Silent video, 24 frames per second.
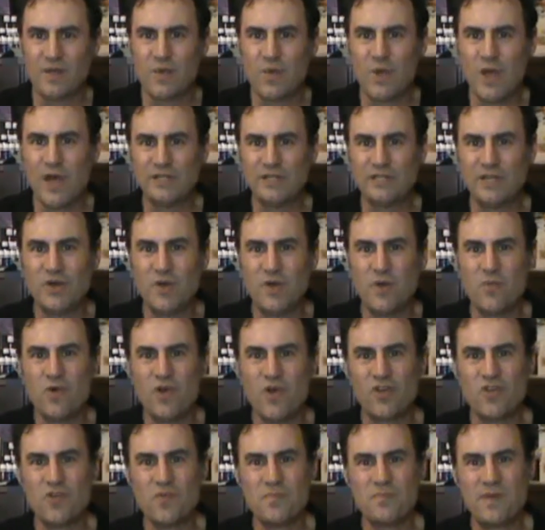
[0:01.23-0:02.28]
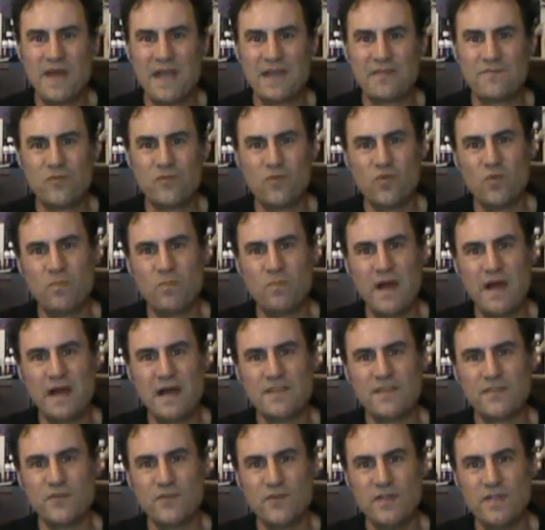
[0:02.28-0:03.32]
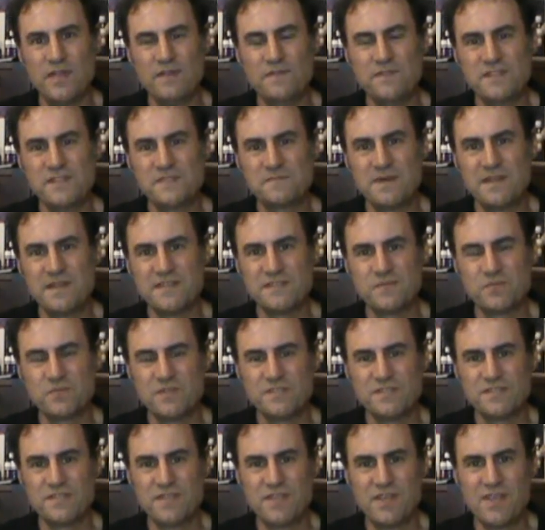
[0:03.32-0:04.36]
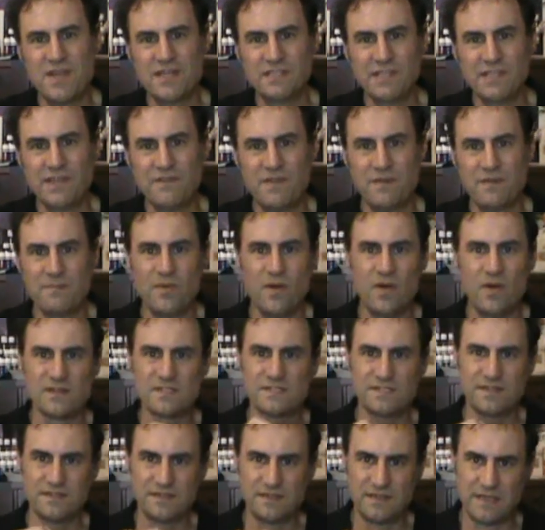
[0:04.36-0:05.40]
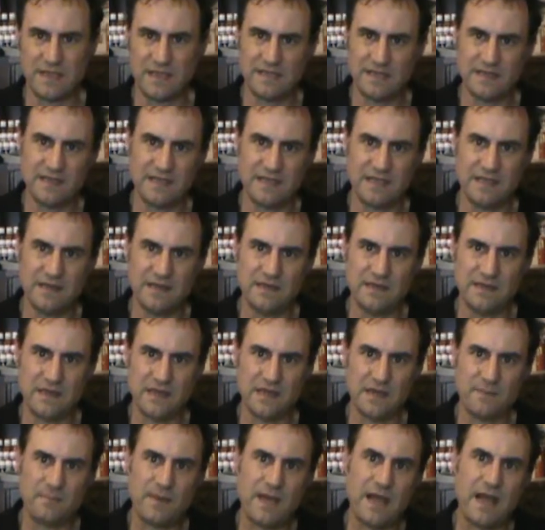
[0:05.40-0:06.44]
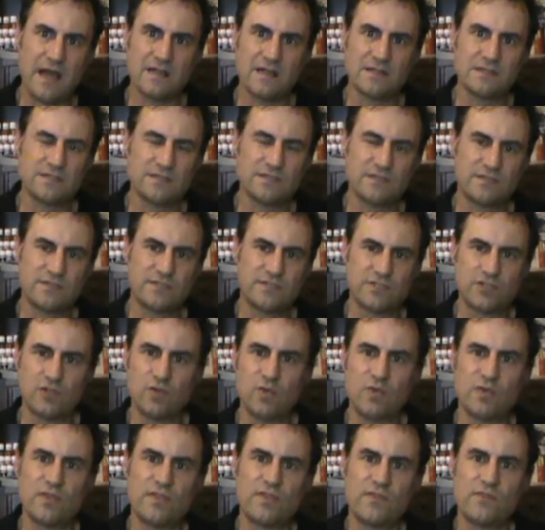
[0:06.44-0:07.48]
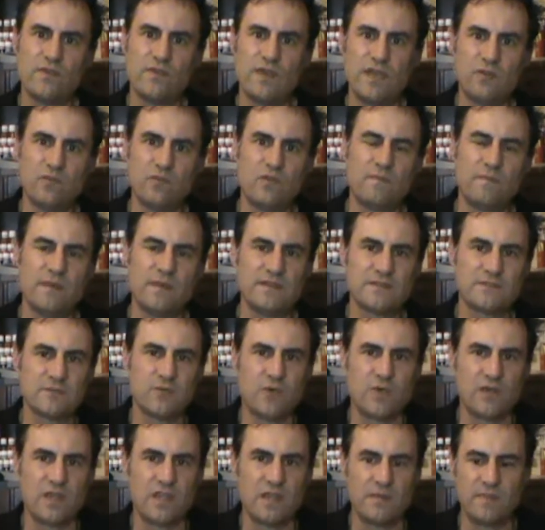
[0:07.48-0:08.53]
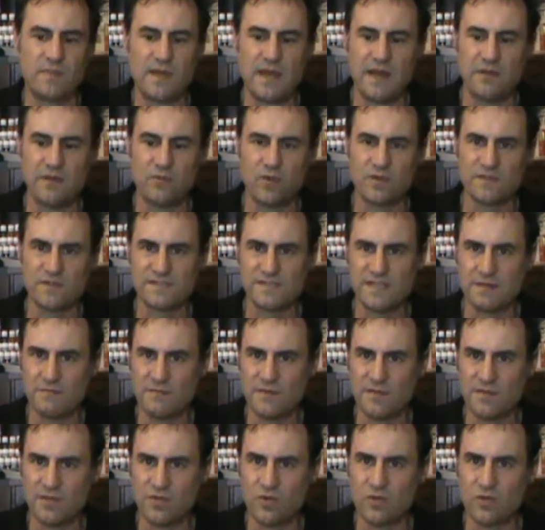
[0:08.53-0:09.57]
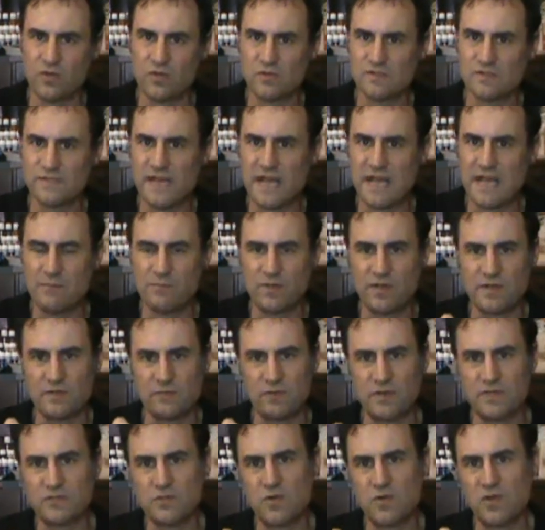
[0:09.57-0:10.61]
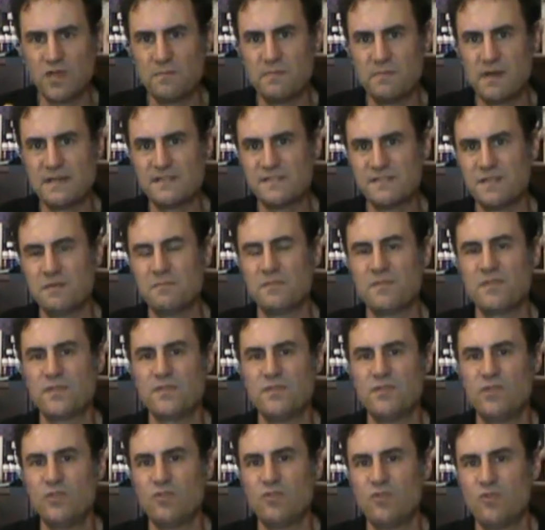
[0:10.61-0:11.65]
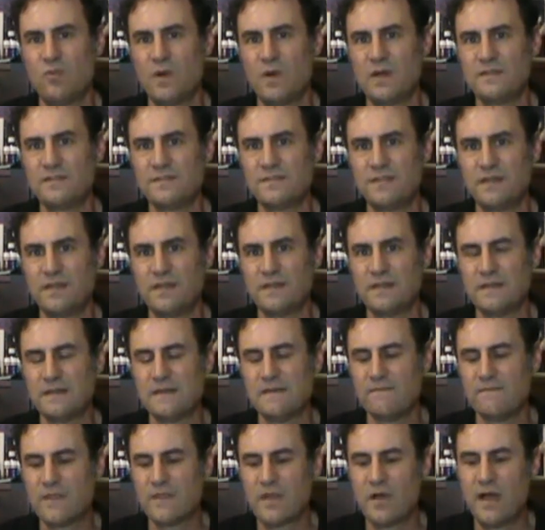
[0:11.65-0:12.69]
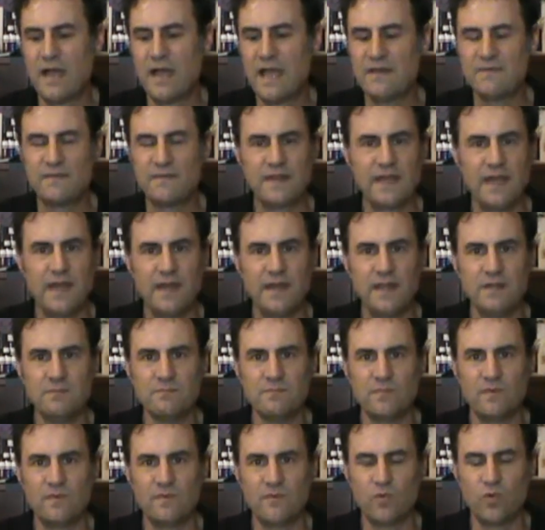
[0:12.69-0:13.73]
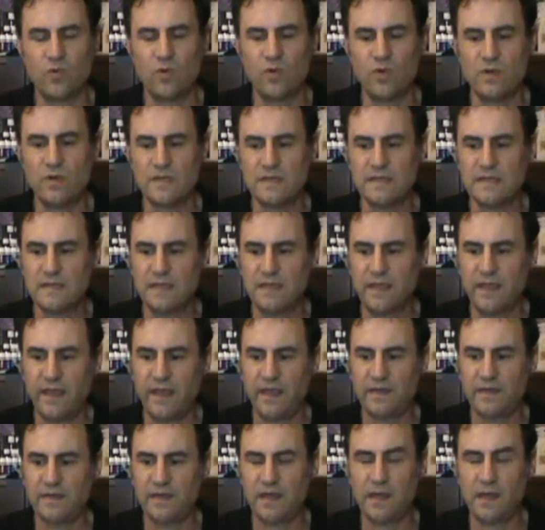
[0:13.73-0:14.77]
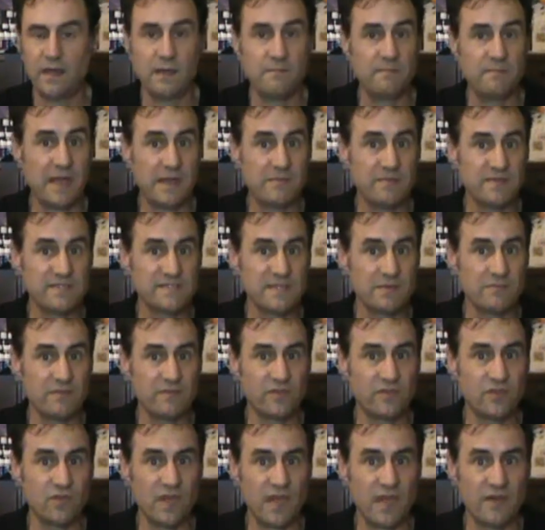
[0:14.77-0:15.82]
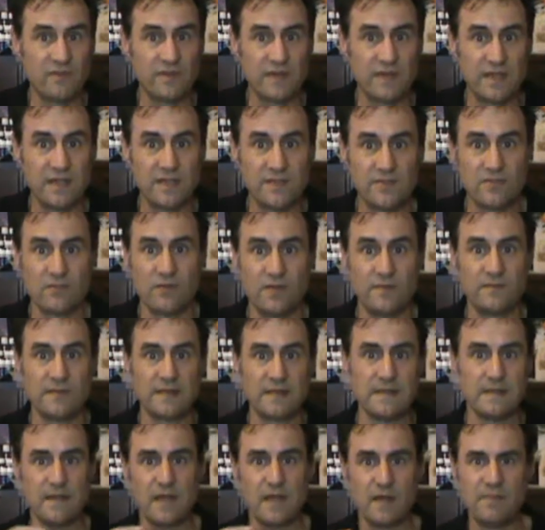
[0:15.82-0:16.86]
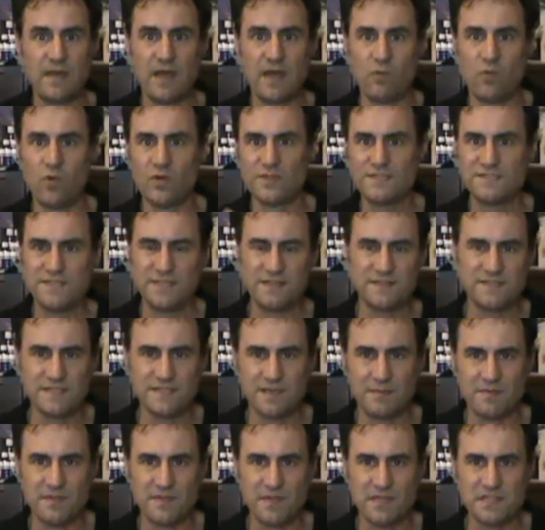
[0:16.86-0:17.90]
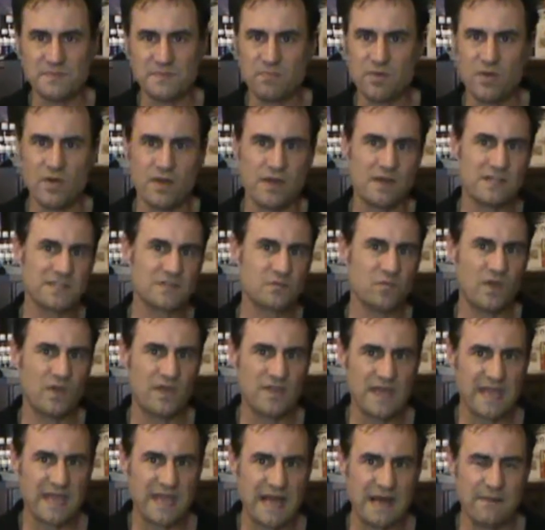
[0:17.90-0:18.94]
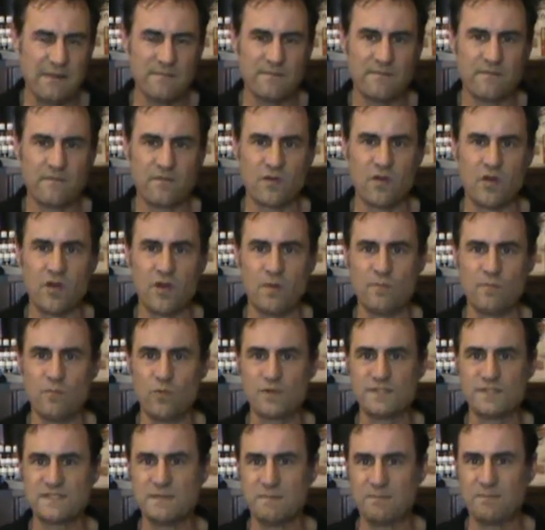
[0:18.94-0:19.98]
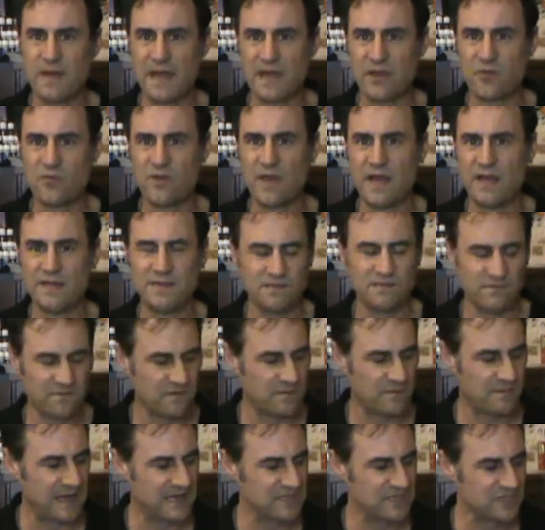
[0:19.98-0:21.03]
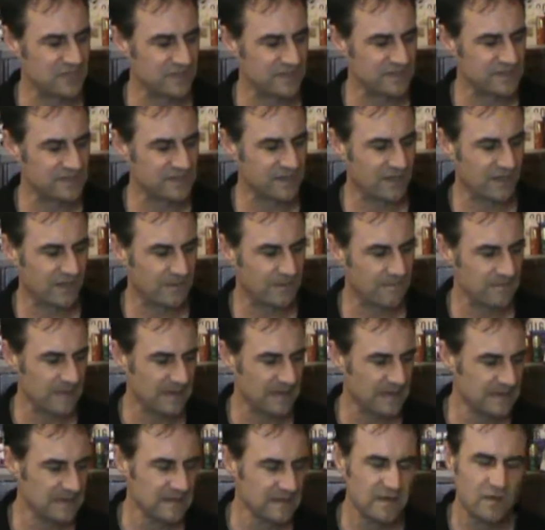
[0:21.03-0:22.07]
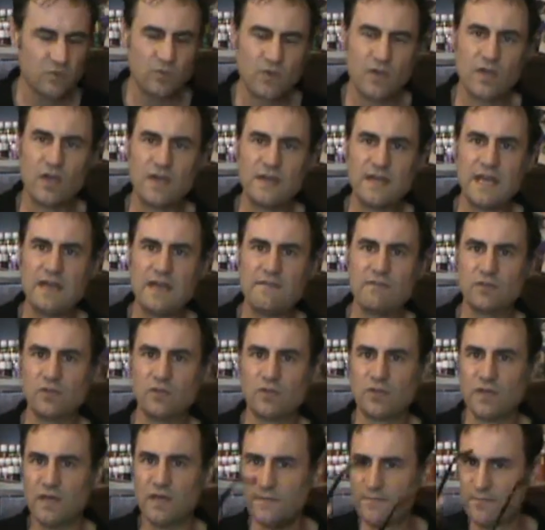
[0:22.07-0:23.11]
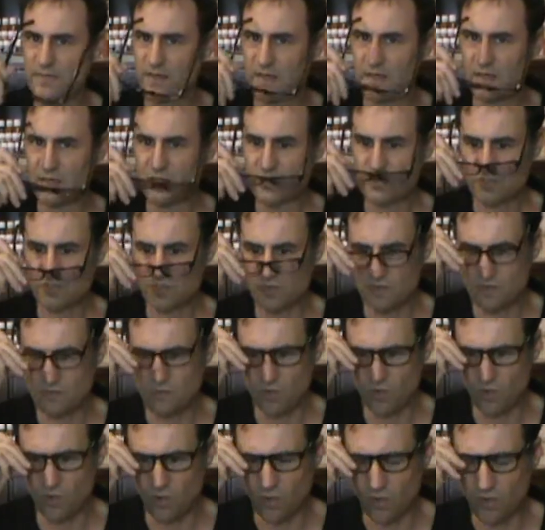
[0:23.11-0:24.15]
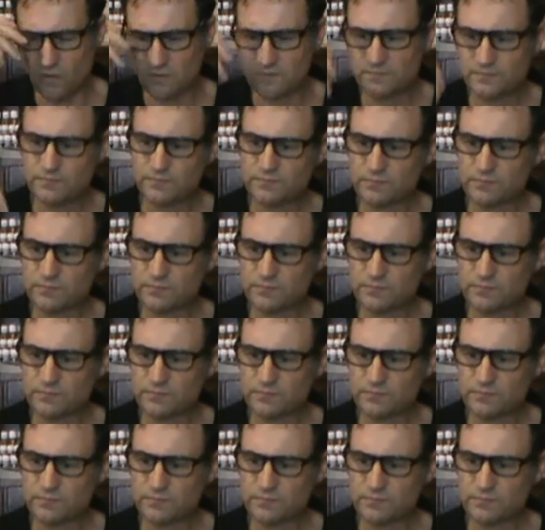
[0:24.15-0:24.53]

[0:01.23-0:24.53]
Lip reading: Hello and welcome back for part 3 of this month's What's in the Young Living box, and in part 2 and 3 we've been talking about what some of the oils are, and we're talking about some of the newer ones that I haven't had in before, and maybe some of you haven't either, and about what's in some of those products, where they come from, what's the background information. So we're going to have a look at 2 more